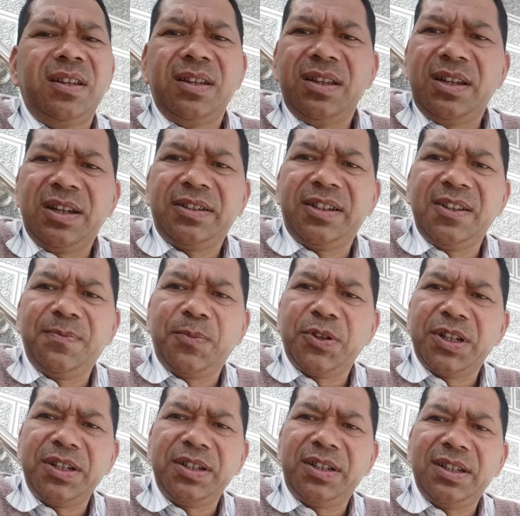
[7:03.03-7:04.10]
Electric
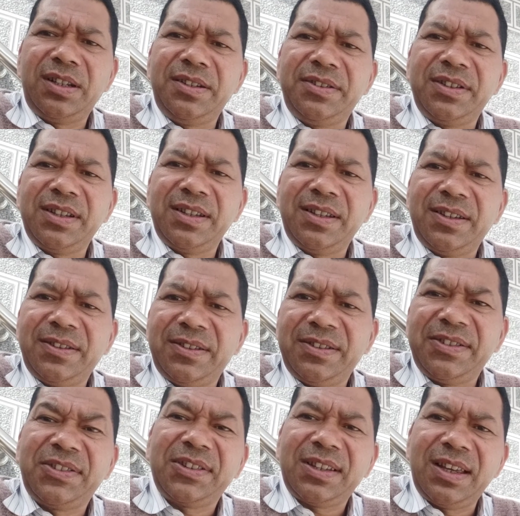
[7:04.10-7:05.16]
potential is a
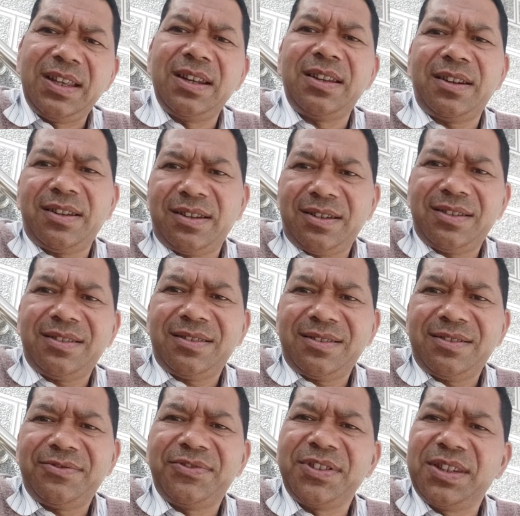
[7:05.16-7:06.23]
scalar
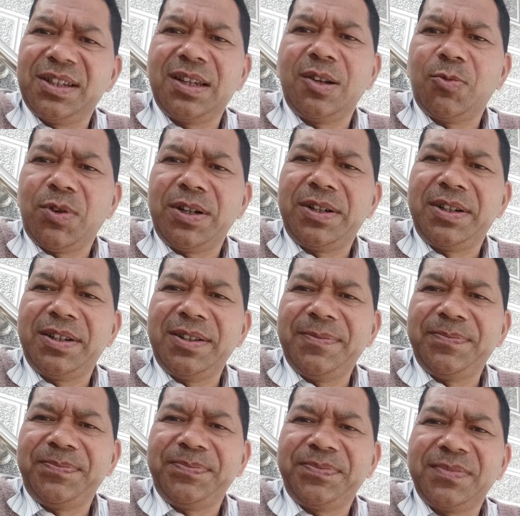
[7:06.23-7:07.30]
physical quantity.
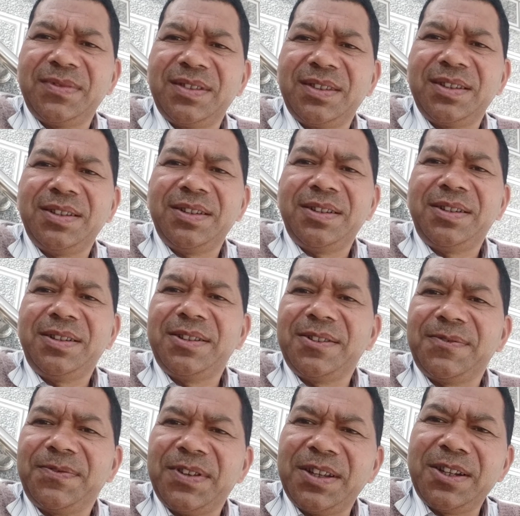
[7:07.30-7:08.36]
It is
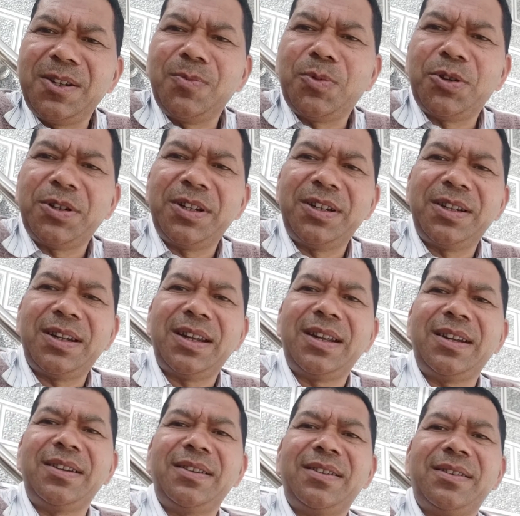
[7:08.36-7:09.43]
very important,
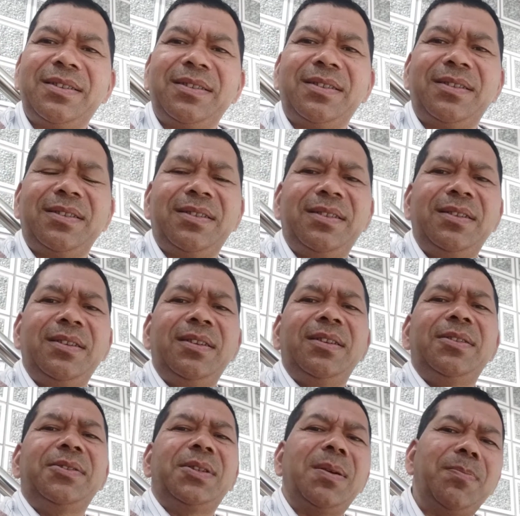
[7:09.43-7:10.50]
and
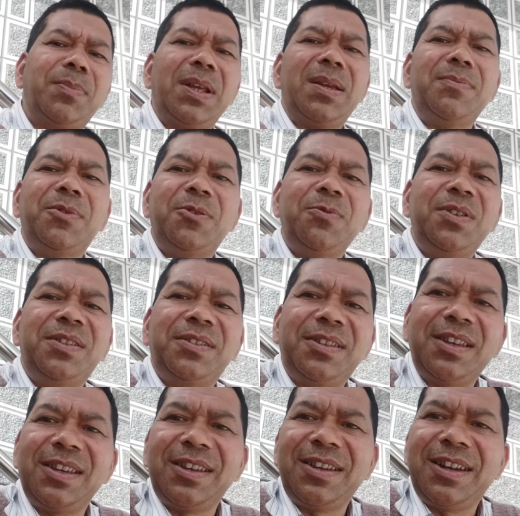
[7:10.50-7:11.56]
sometimes we
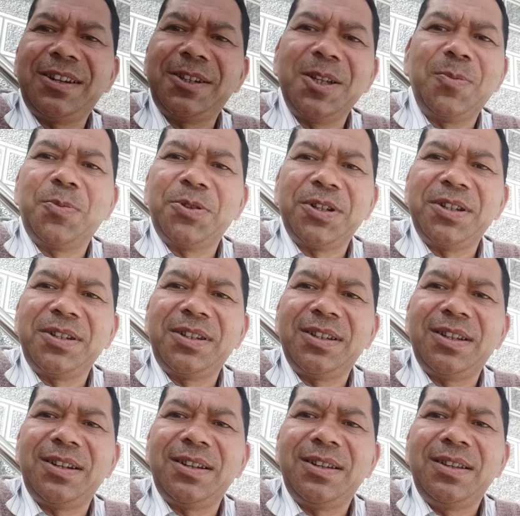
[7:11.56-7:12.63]
say electric
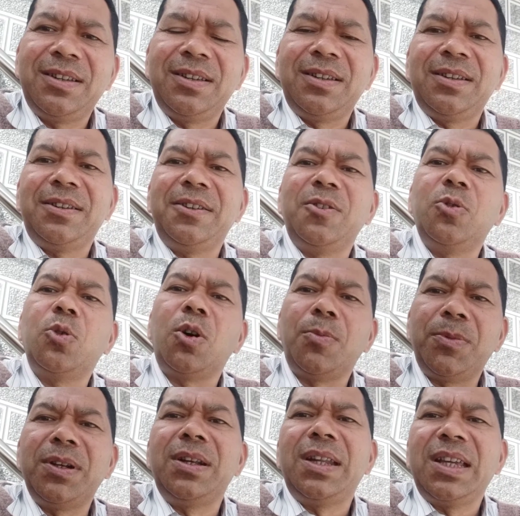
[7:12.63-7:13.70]
potential in
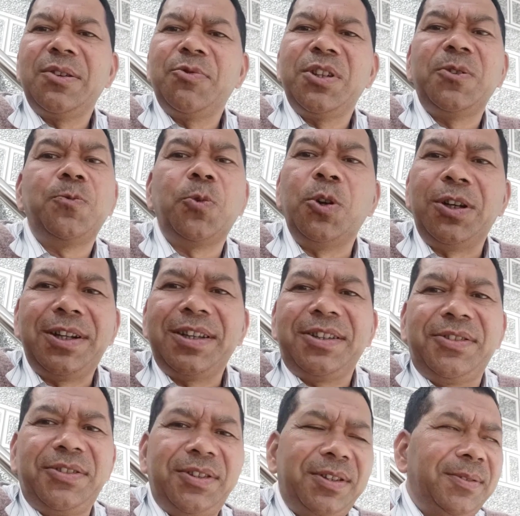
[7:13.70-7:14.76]
common language
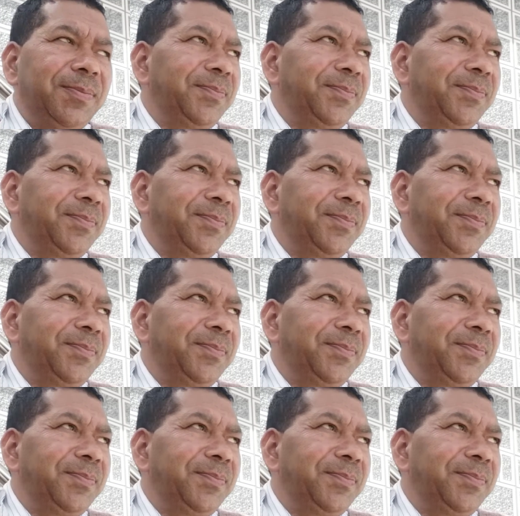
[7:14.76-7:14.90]
voltage.